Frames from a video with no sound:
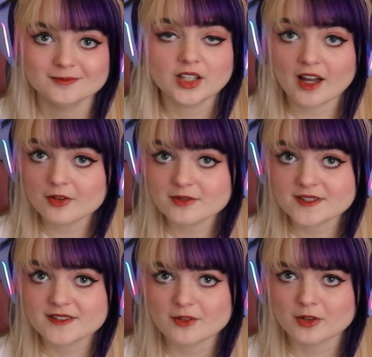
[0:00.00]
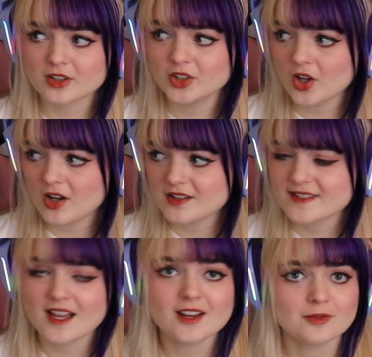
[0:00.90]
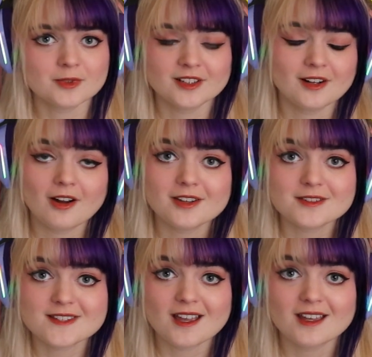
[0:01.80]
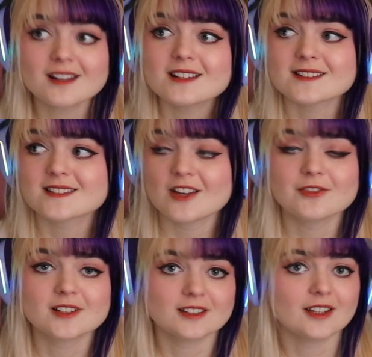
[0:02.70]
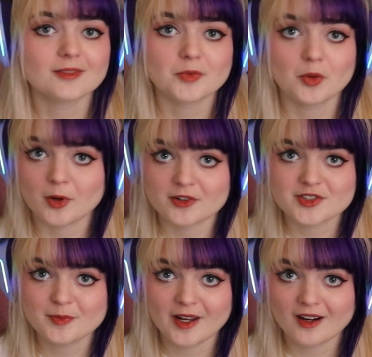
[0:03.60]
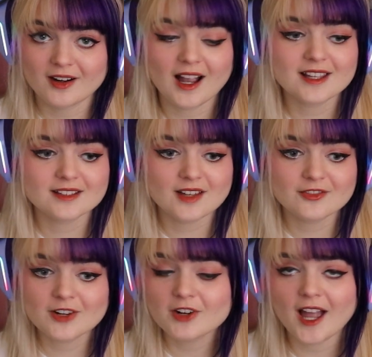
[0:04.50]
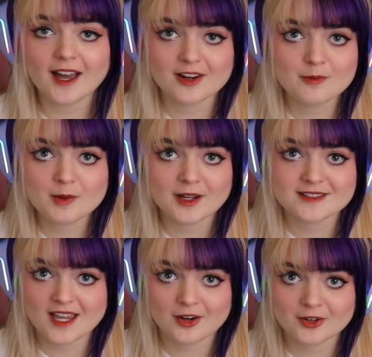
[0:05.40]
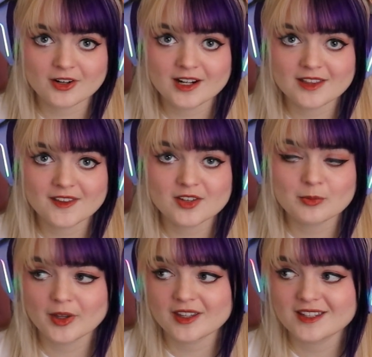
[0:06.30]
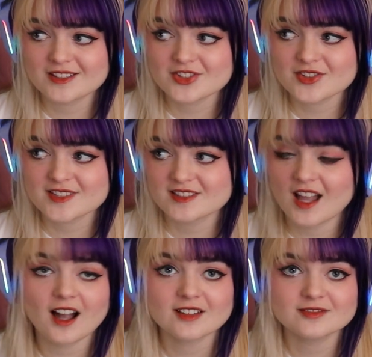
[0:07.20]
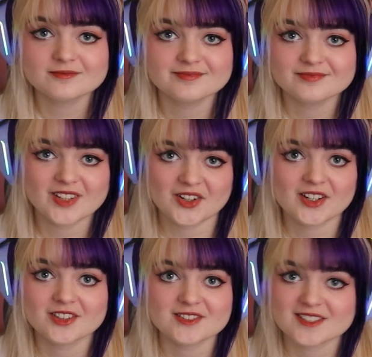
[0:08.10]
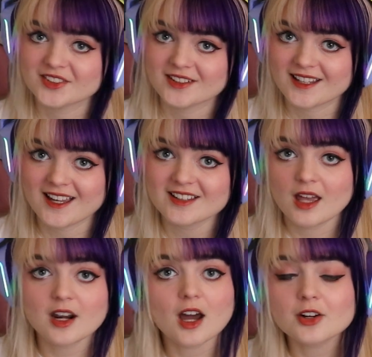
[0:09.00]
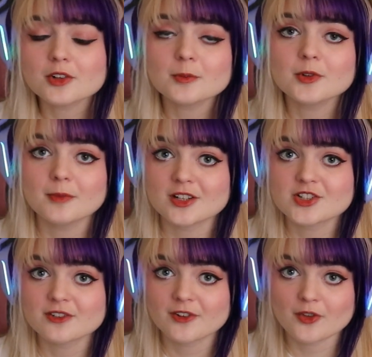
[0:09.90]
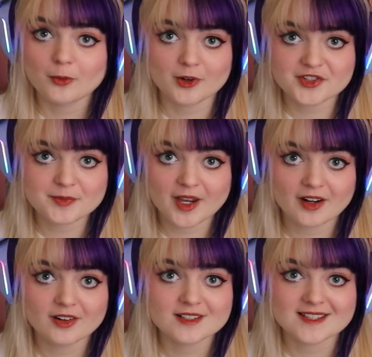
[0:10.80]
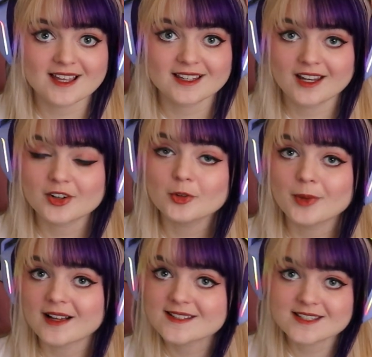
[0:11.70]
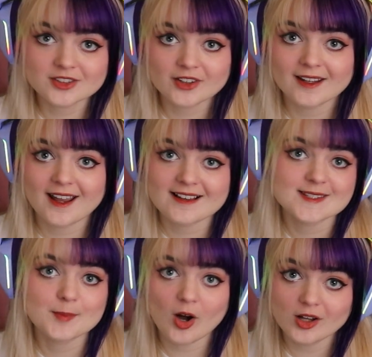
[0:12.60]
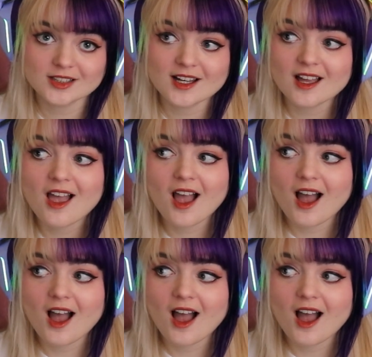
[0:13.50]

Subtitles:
Klaus, or Claus, I don't really know how you say it, is definitely the worst bear. I have never had him in my town or anything, but he's just not very good to look at. An honorable mention for the worst bear is that Carol Baskin looking ass Paula.